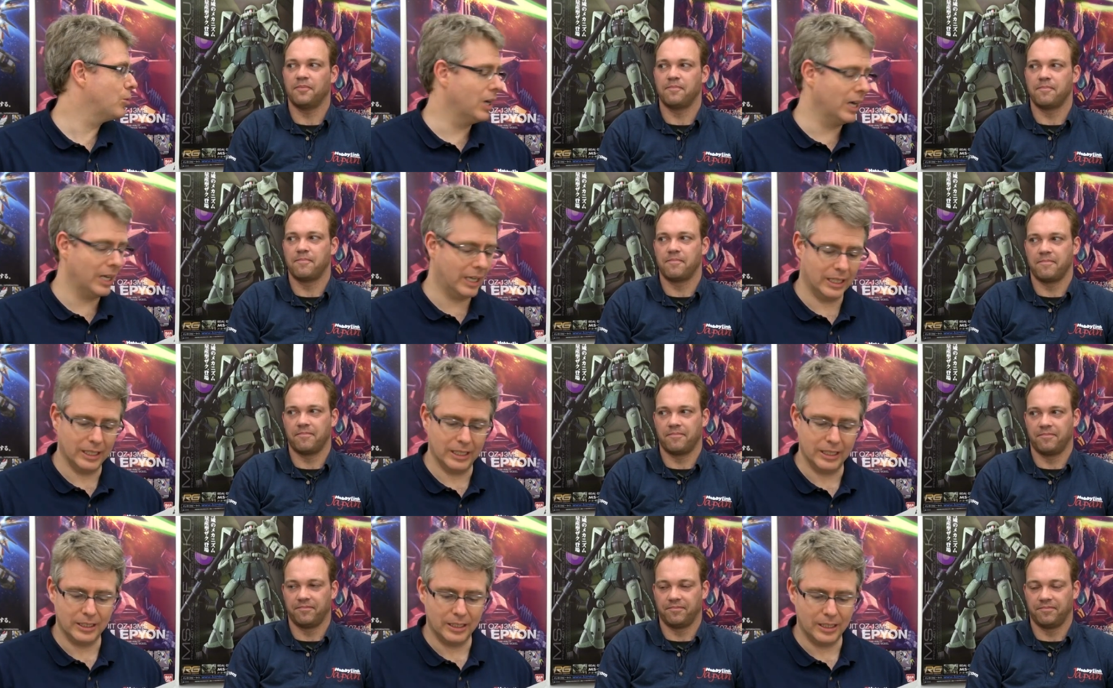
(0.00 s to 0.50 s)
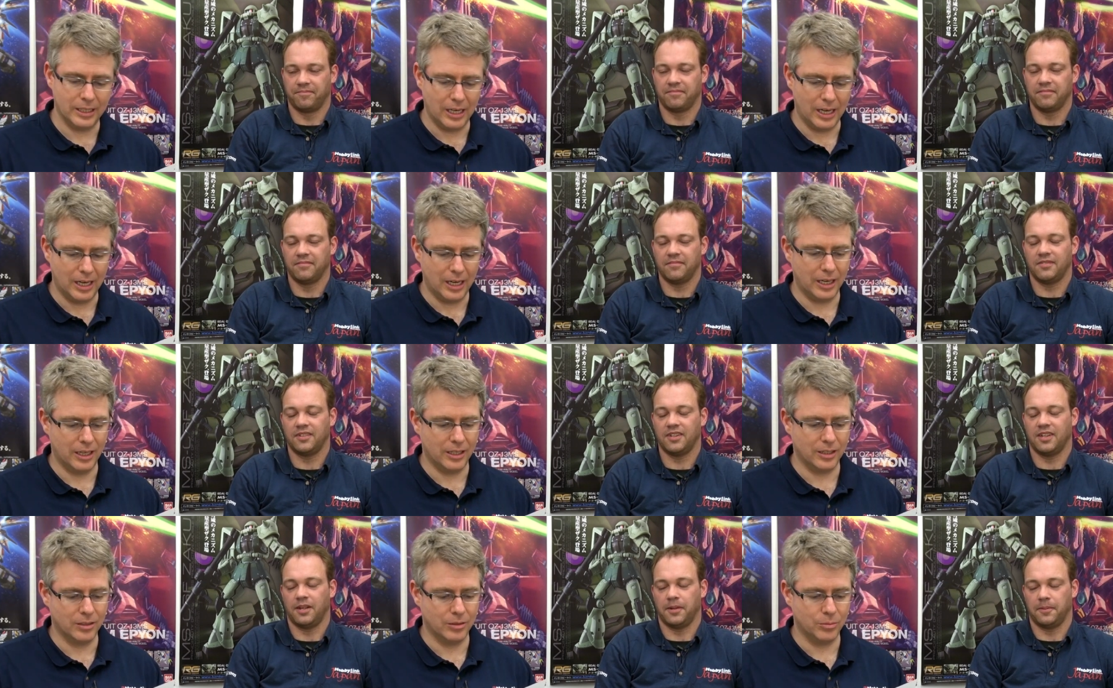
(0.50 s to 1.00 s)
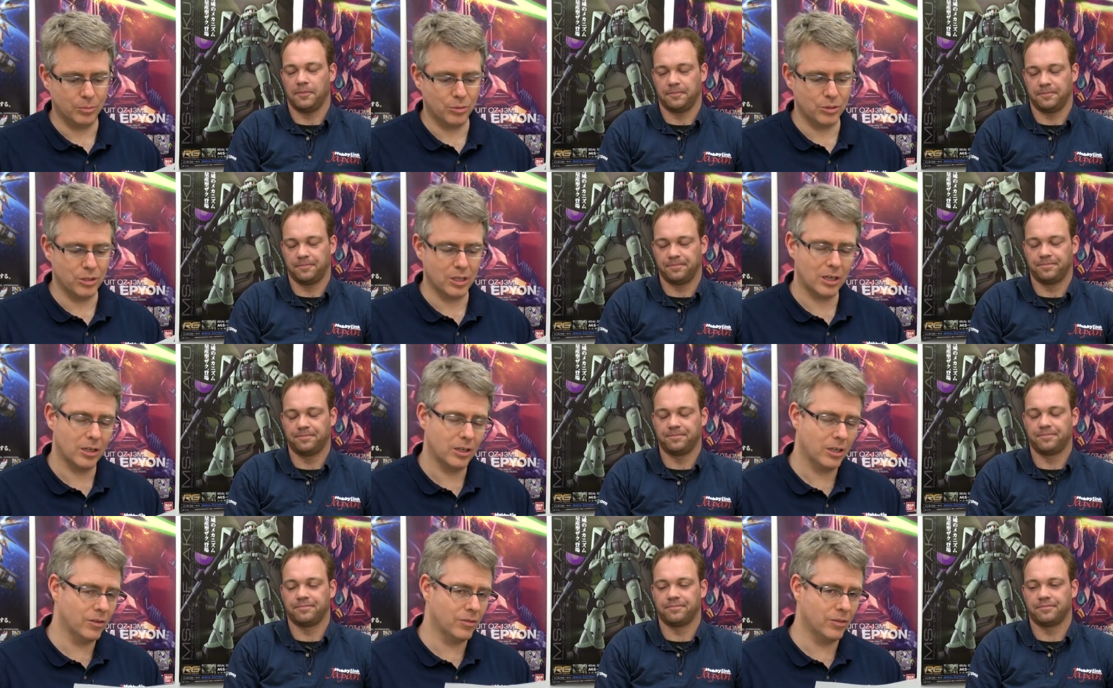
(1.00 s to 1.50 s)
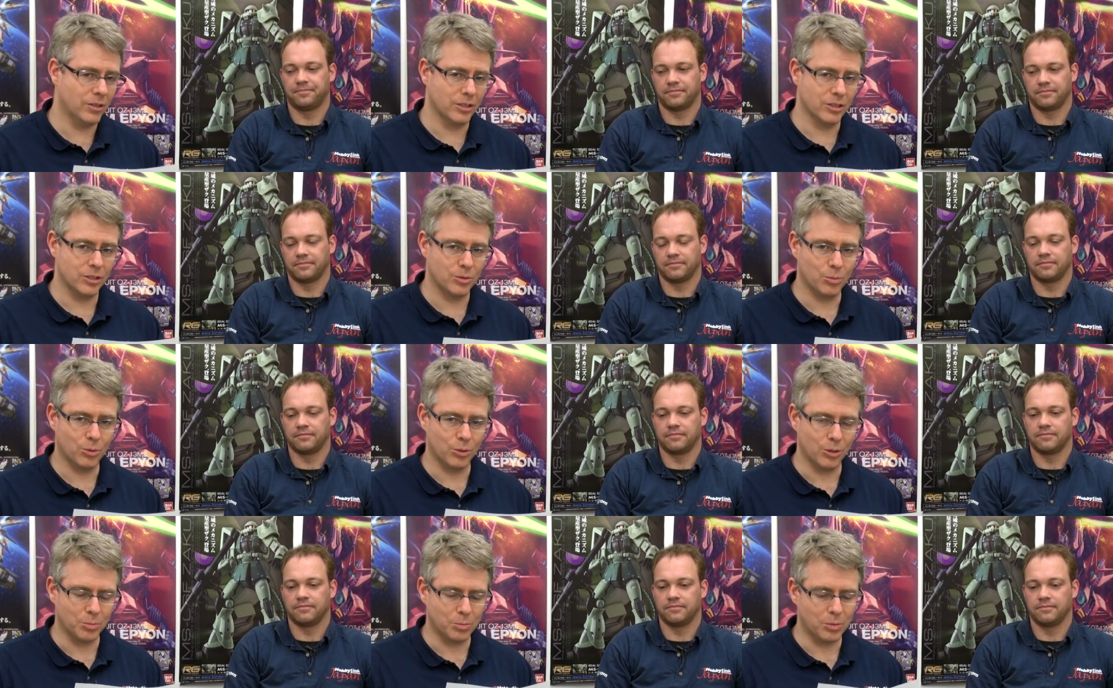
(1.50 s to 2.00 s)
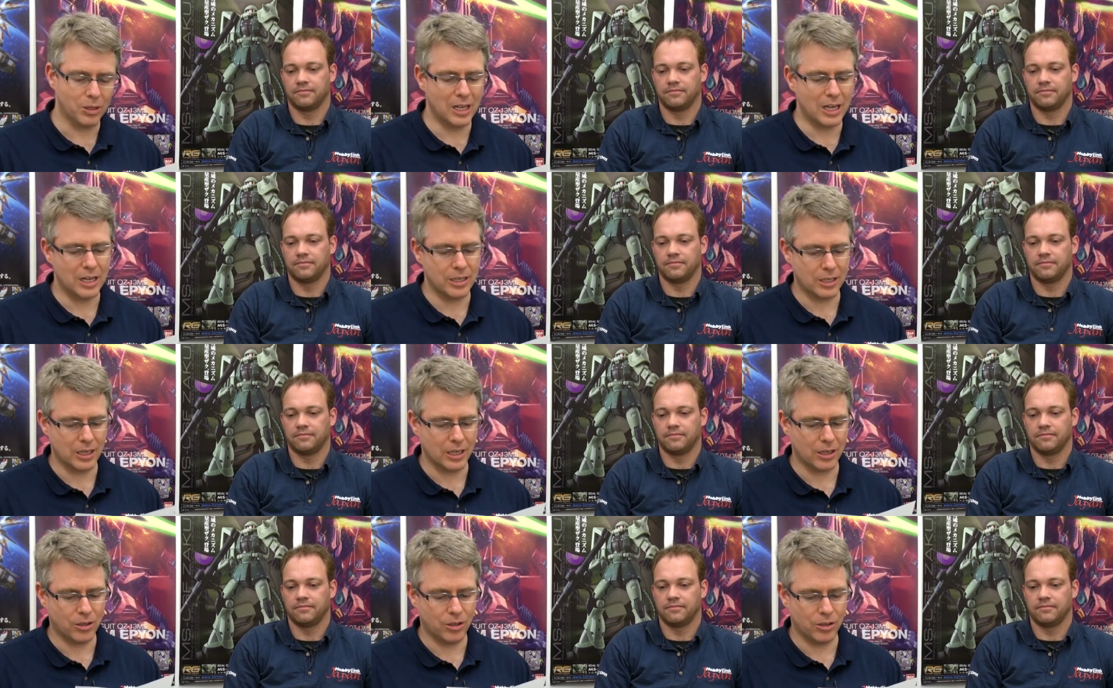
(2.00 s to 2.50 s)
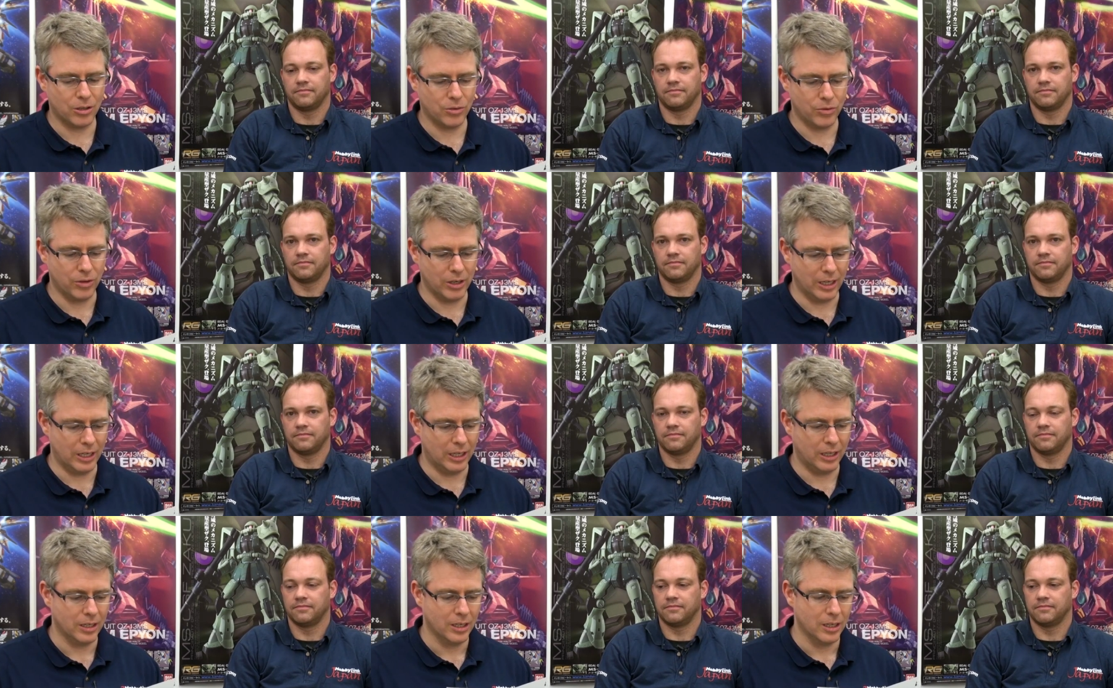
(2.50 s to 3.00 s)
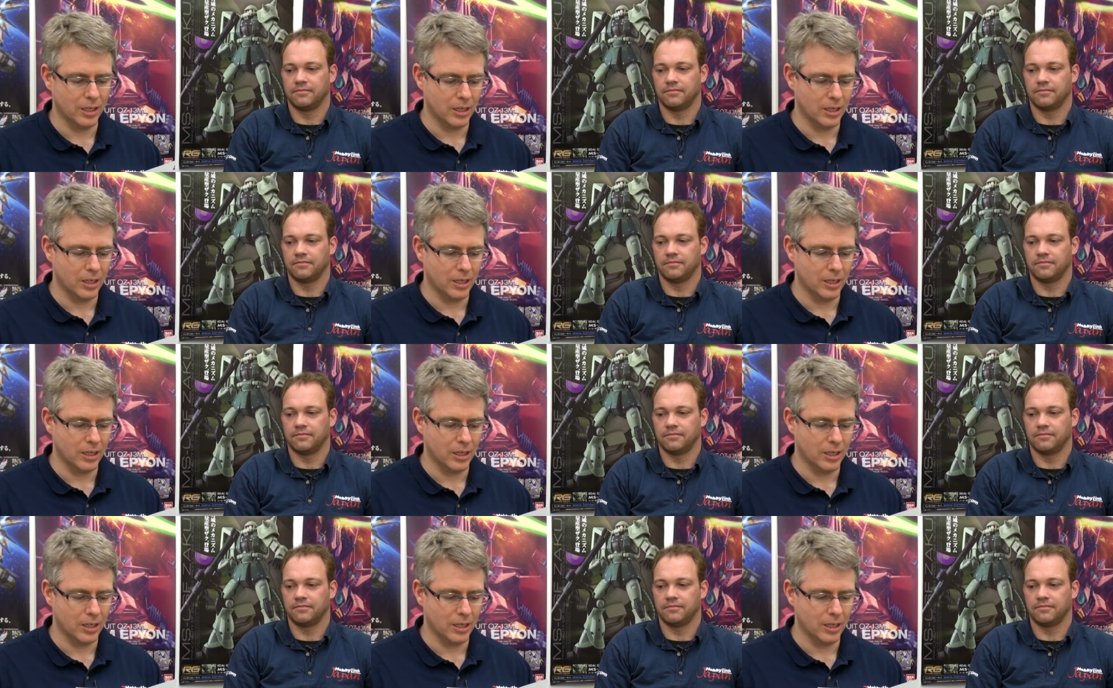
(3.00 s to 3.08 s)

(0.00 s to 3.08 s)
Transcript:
Speaker 1: break it. And because I live in a smaller place, I can't really